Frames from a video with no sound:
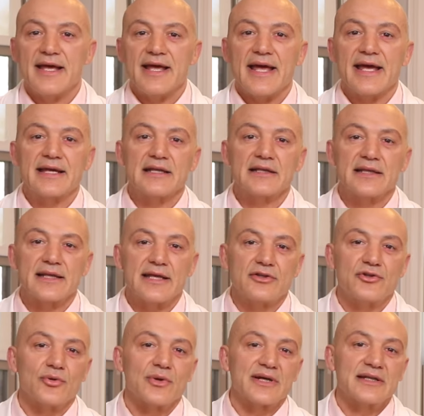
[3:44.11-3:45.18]
it can
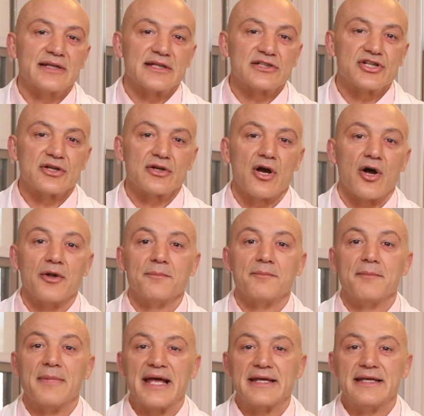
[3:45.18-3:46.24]
lead to a condition called
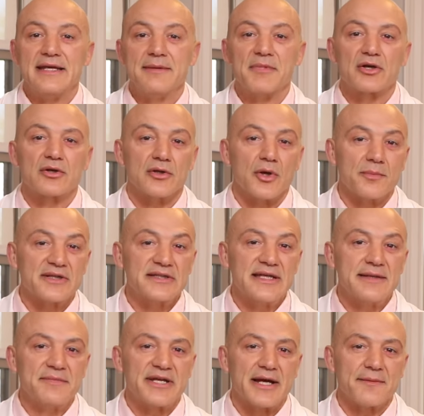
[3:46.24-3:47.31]

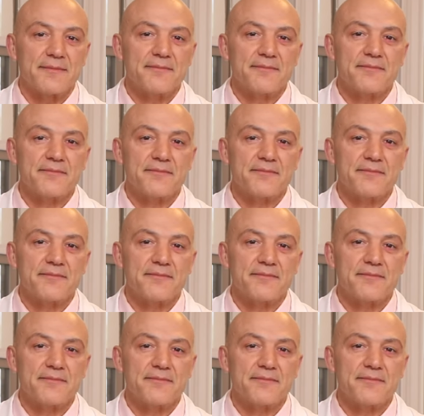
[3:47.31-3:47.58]
methemoglobinemia.